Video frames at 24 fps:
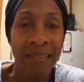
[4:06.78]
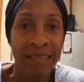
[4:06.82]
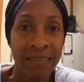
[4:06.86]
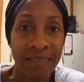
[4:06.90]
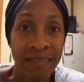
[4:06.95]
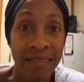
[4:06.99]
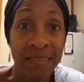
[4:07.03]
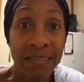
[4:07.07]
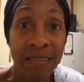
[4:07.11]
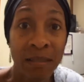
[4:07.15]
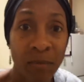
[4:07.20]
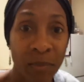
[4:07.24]

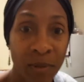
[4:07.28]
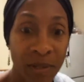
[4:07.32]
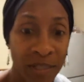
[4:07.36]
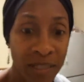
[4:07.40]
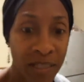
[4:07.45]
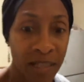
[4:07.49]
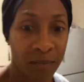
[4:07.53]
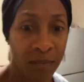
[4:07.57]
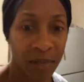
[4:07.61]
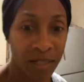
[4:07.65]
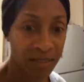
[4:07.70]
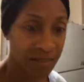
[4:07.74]

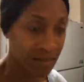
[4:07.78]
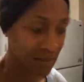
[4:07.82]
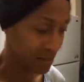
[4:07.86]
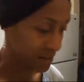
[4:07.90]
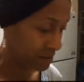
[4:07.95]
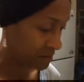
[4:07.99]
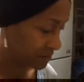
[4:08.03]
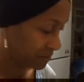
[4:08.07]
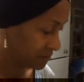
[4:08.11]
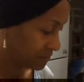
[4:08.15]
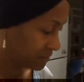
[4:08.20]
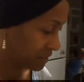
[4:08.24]
disciplining
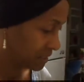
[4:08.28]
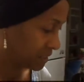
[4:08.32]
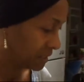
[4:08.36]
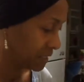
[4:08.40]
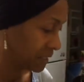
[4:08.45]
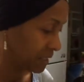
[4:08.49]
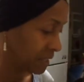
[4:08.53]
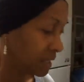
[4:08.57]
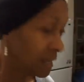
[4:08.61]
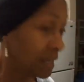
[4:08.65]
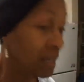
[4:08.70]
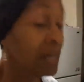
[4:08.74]
myself
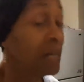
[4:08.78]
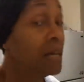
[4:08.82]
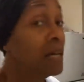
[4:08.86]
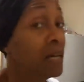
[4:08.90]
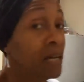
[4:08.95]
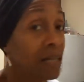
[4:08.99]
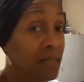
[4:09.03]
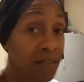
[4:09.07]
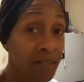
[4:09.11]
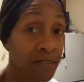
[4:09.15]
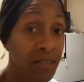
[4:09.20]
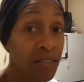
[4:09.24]

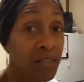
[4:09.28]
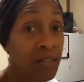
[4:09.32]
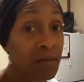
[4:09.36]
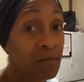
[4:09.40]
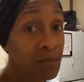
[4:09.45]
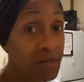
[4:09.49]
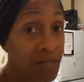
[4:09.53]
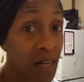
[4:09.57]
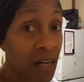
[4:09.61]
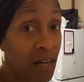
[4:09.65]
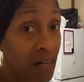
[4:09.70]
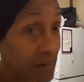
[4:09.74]
in terms
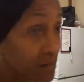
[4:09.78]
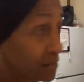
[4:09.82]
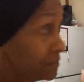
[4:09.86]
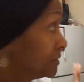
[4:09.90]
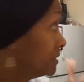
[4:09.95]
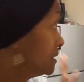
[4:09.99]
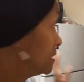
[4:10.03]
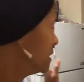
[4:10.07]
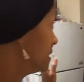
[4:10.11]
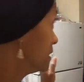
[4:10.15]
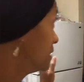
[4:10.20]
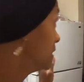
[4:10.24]
of
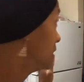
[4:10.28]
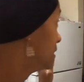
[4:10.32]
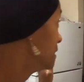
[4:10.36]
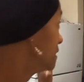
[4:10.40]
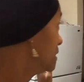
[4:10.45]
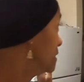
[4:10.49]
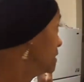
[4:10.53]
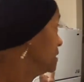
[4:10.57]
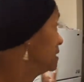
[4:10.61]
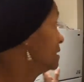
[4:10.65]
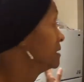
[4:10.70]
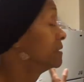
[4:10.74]

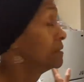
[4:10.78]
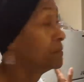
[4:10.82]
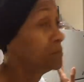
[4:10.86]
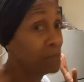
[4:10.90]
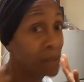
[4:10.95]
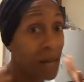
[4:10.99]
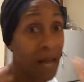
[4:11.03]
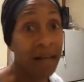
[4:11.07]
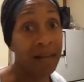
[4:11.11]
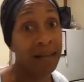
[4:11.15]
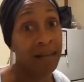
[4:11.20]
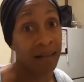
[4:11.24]

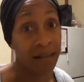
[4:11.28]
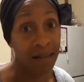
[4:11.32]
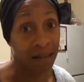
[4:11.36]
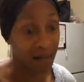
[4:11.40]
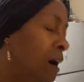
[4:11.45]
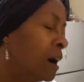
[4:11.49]
packing.